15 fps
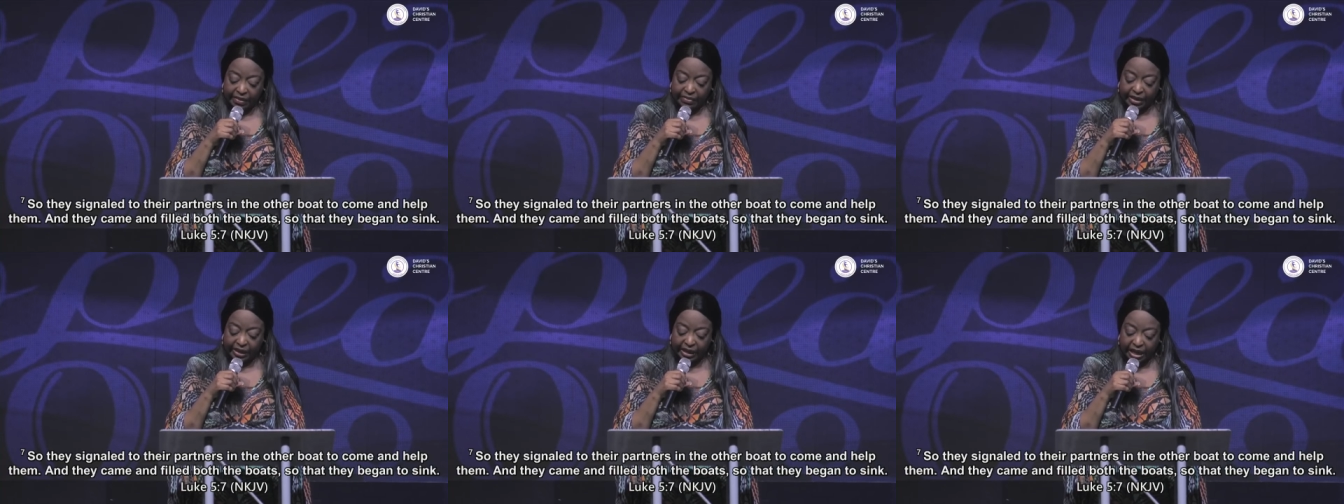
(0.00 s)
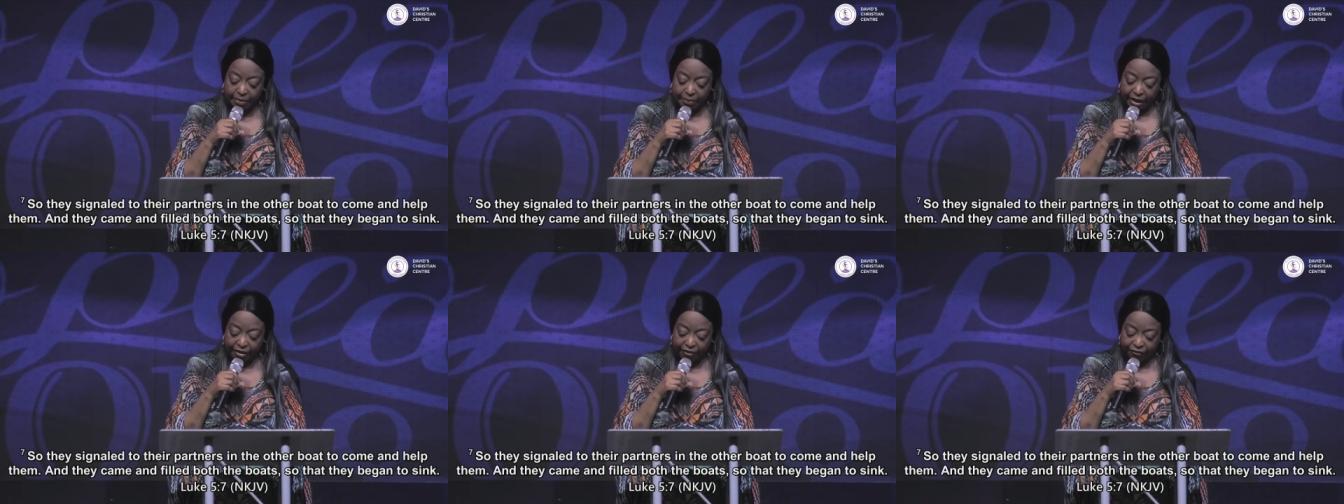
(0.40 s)
And they
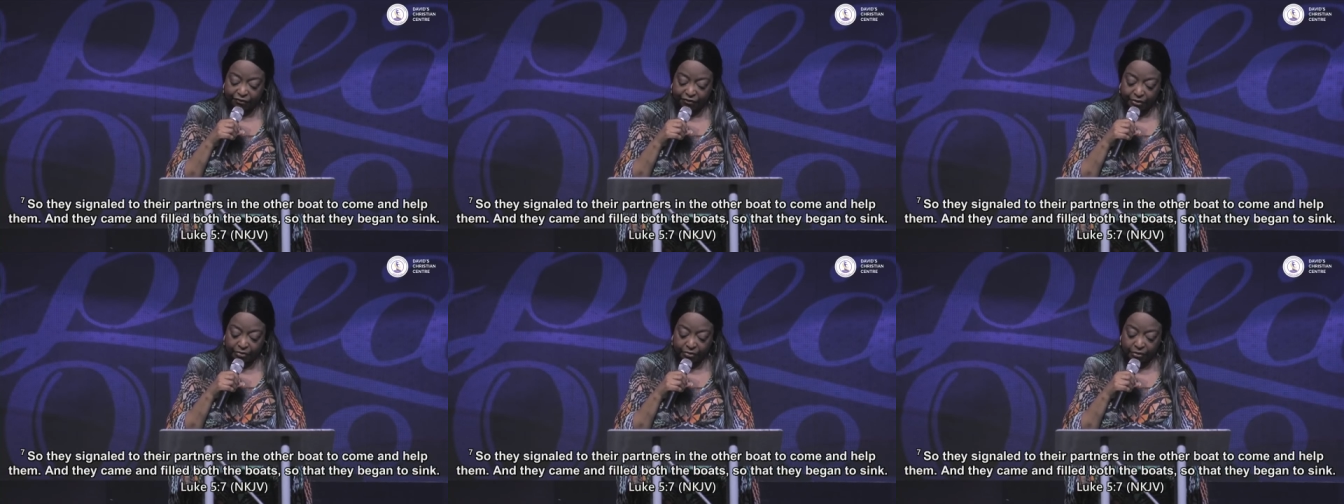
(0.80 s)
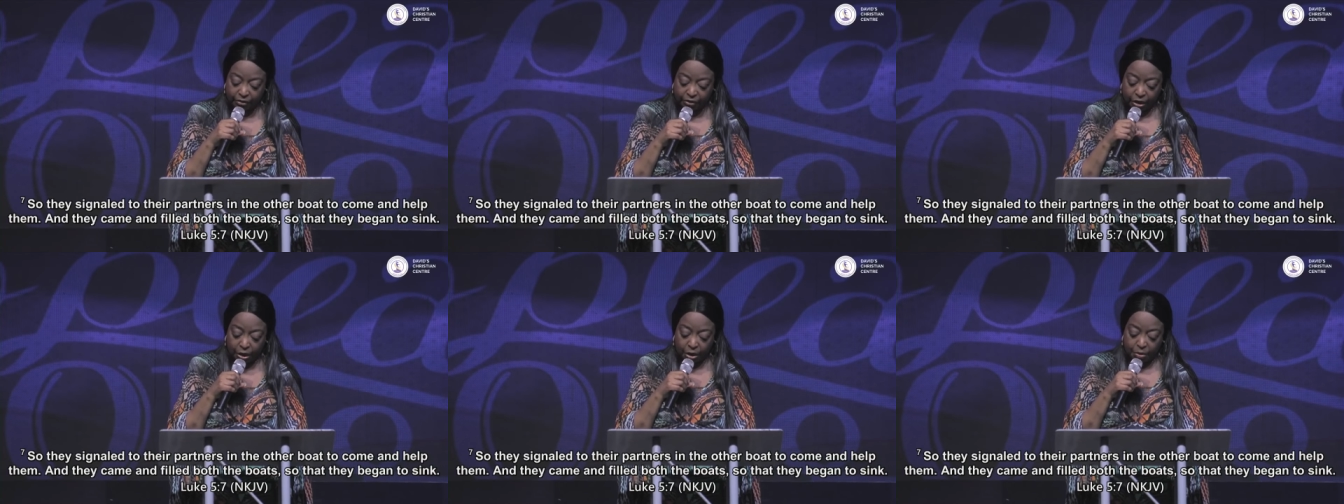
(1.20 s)
came and
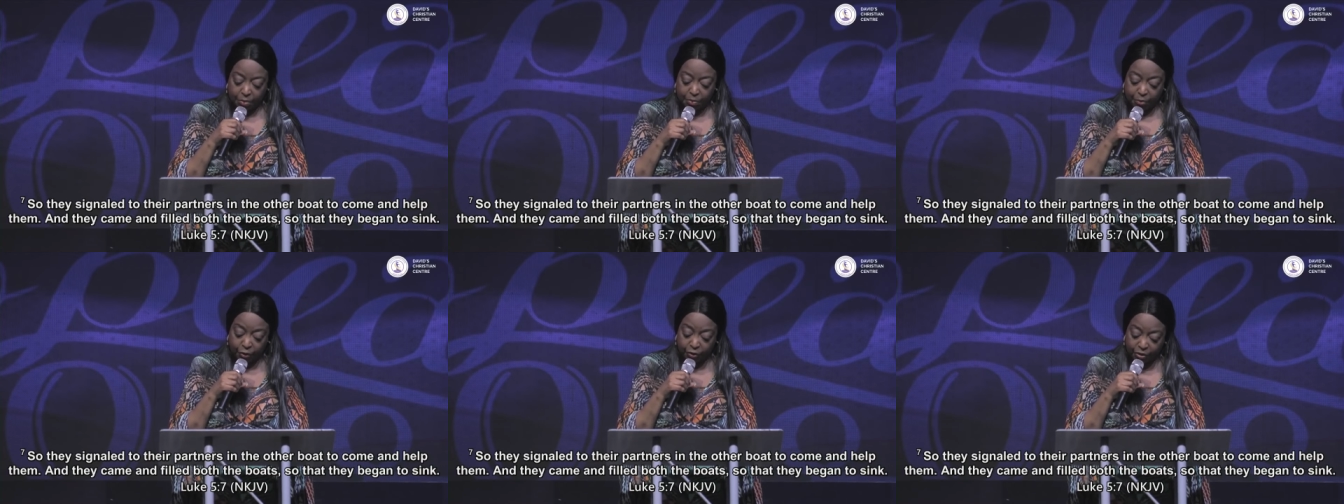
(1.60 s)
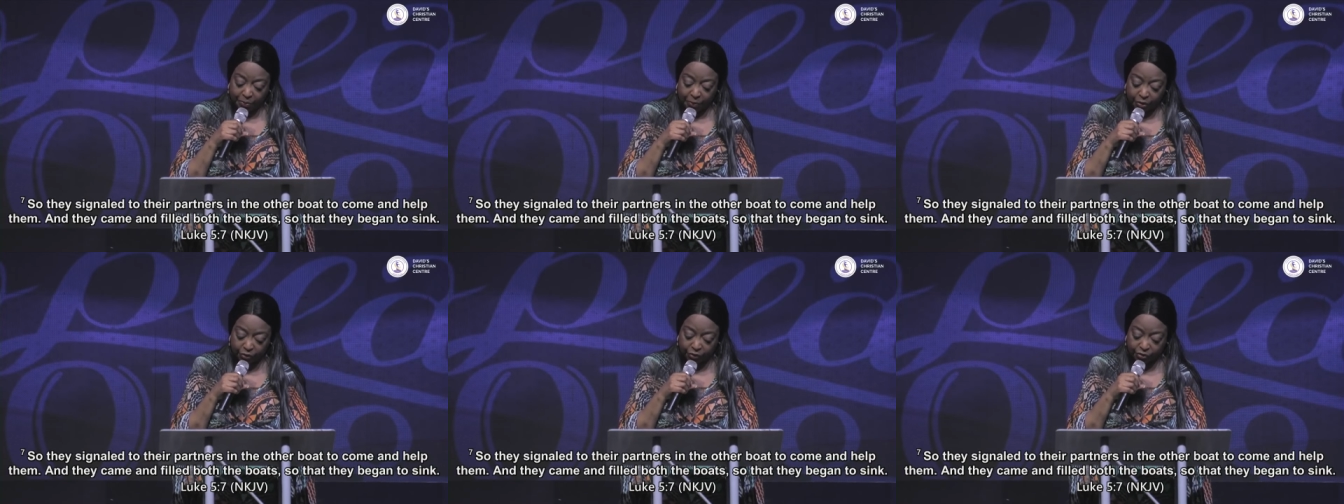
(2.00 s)
filled both
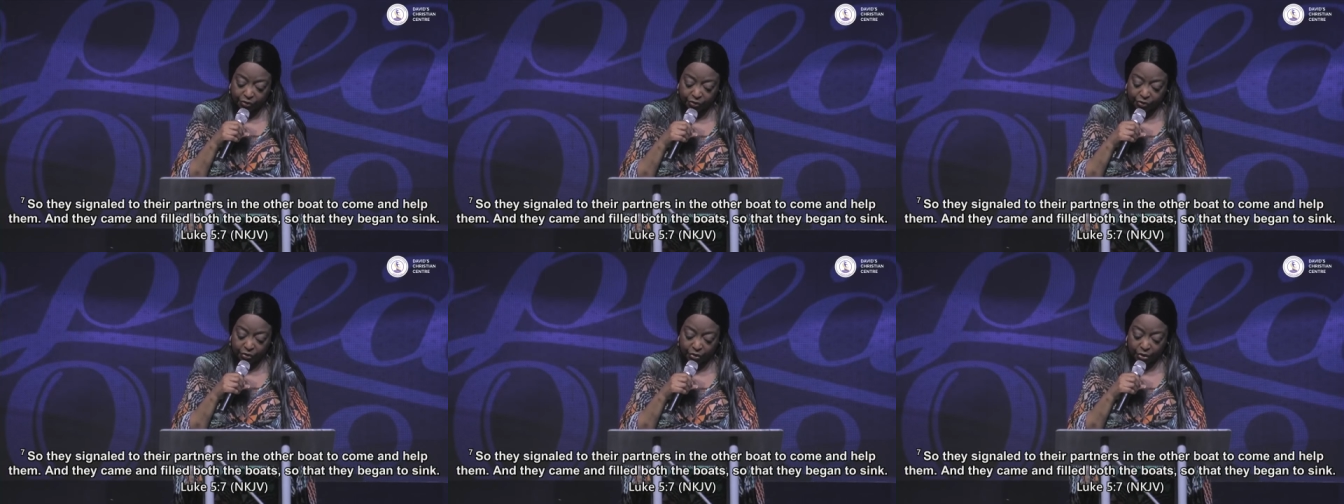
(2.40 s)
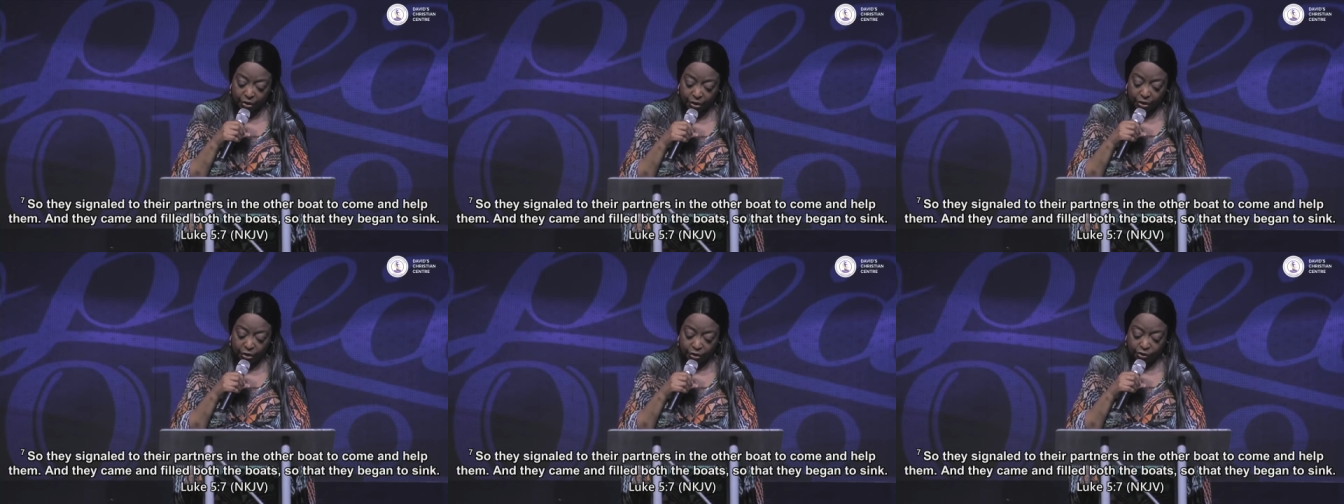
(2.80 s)
the
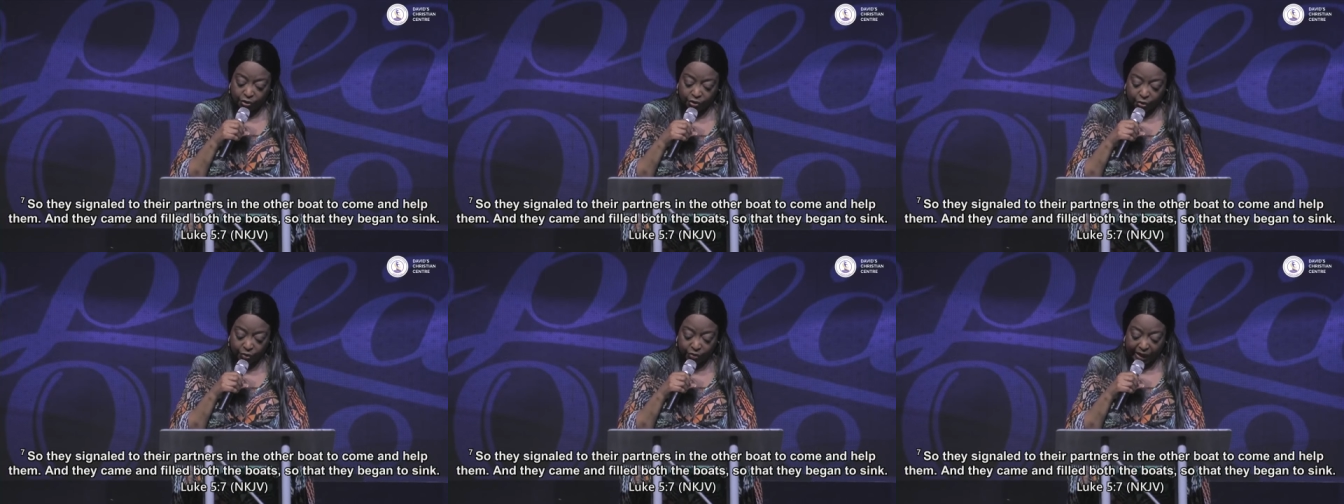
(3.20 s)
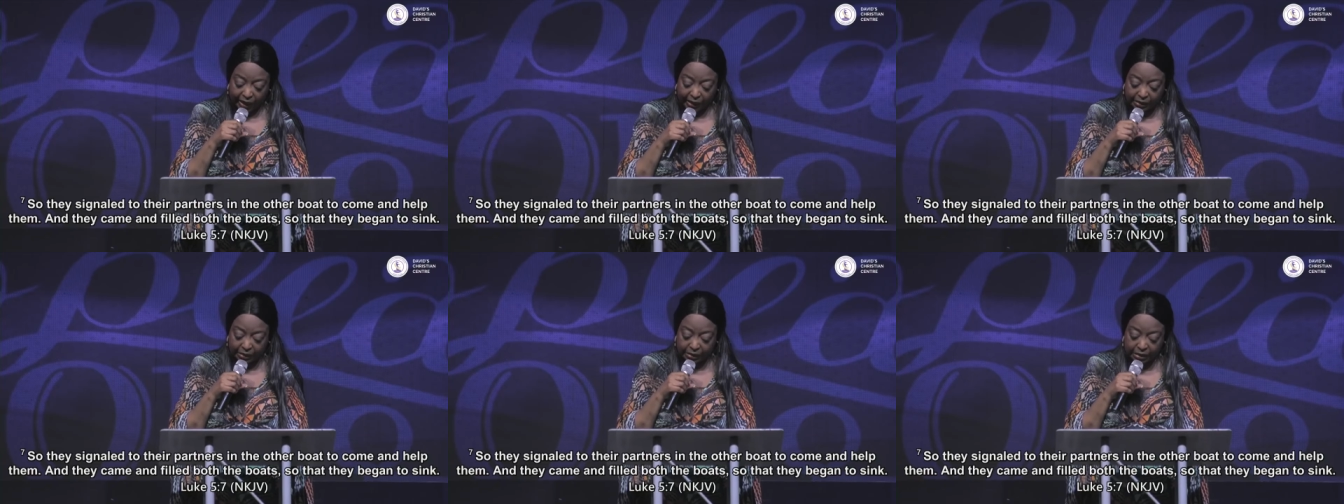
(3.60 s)
boats so
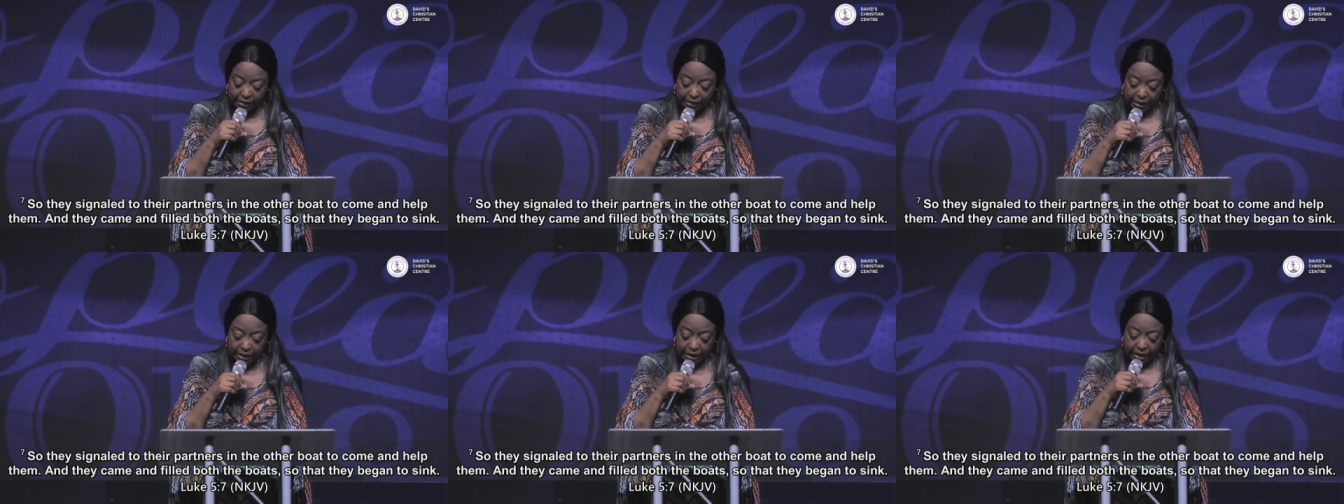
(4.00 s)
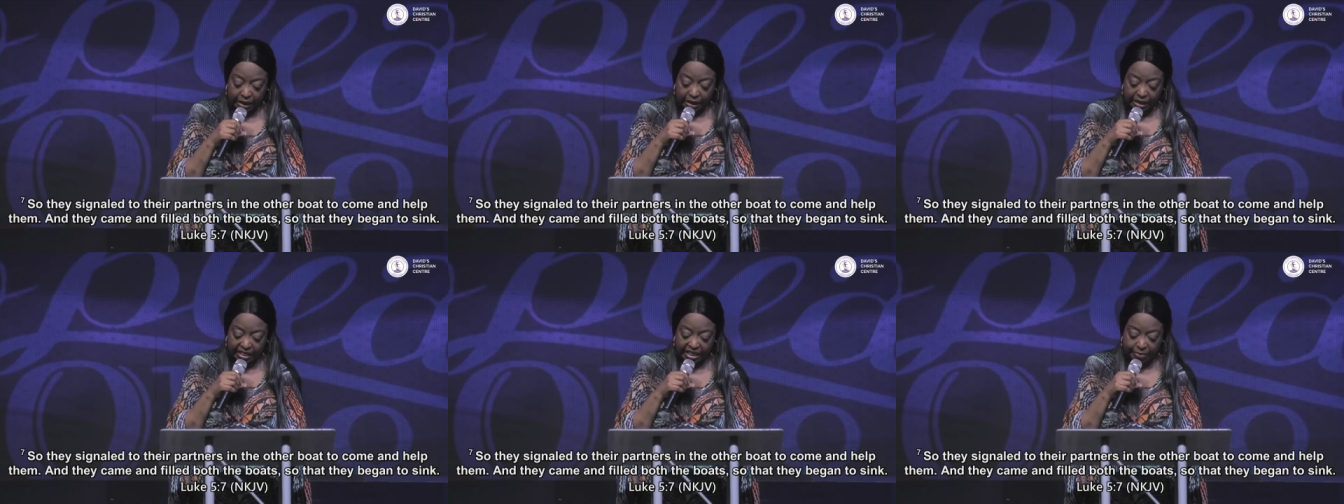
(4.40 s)
that
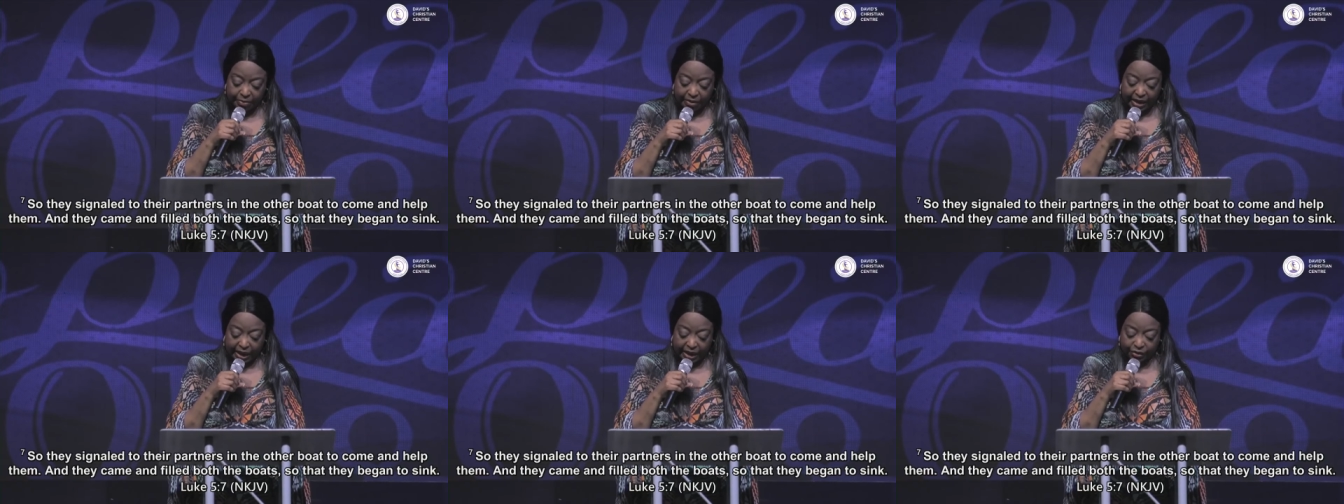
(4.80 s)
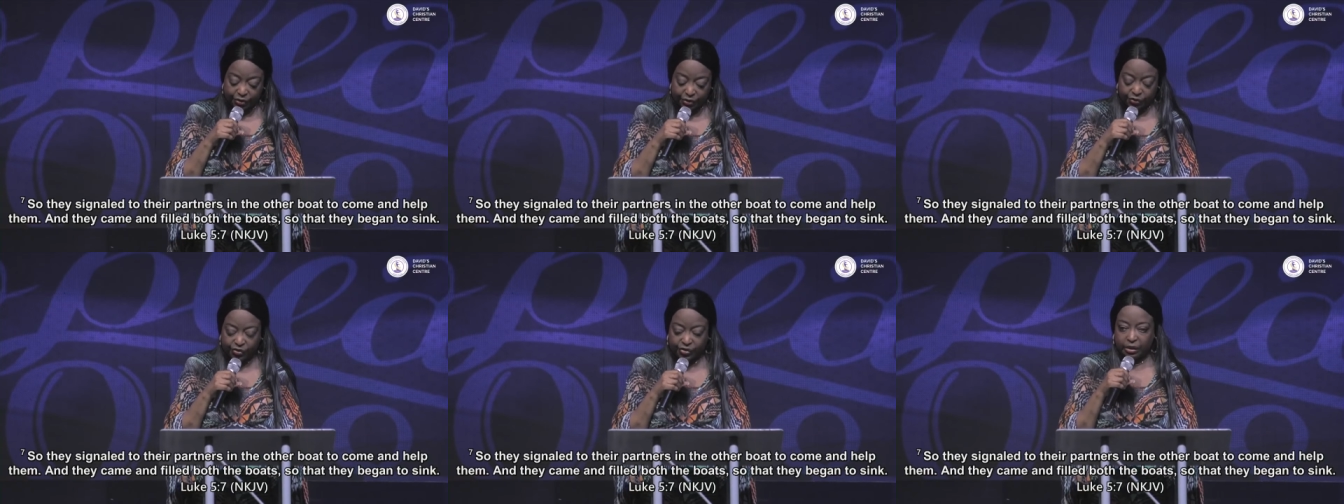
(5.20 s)
they
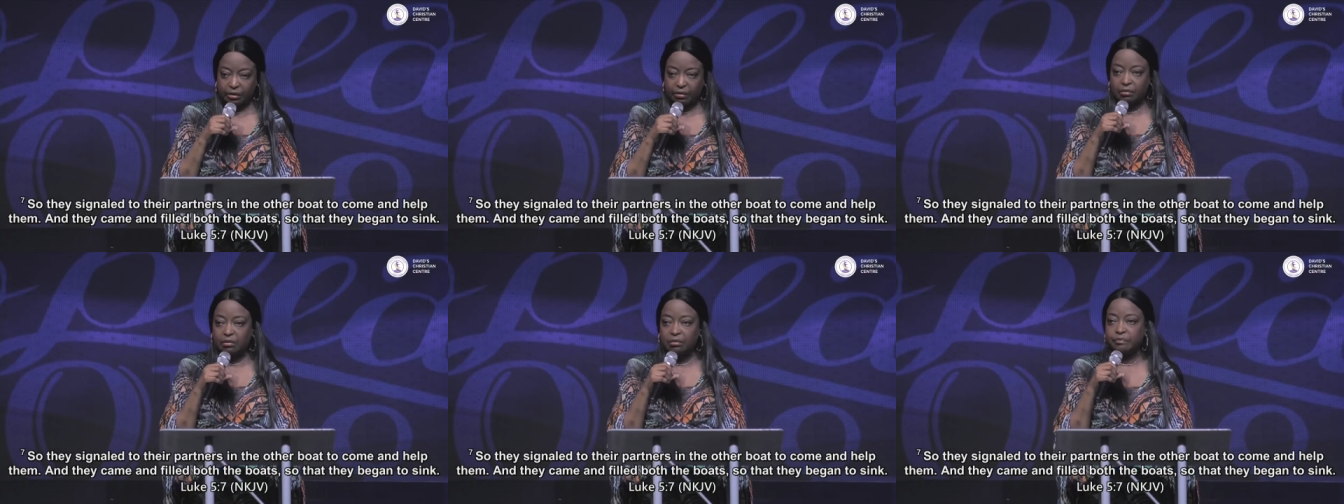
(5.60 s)
began to sink.